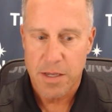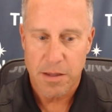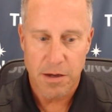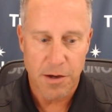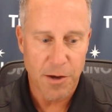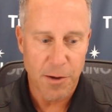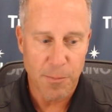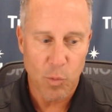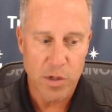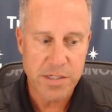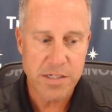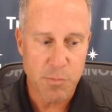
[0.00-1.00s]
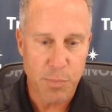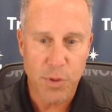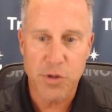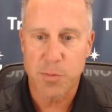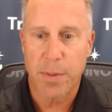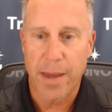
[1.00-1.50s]
um, once you
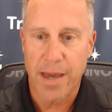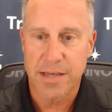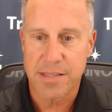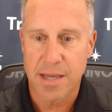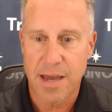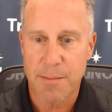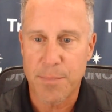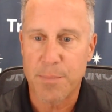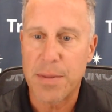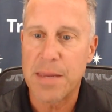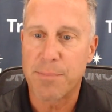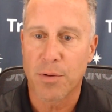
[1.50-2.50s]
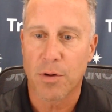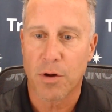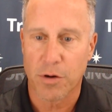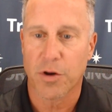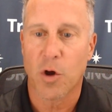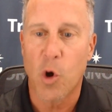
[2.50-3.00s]
push past that, people
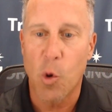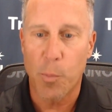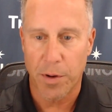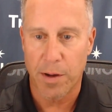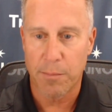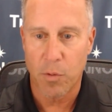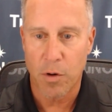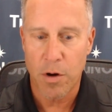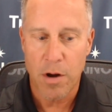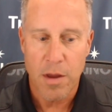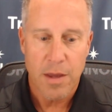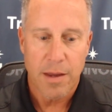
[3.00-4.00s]
are going to open up more.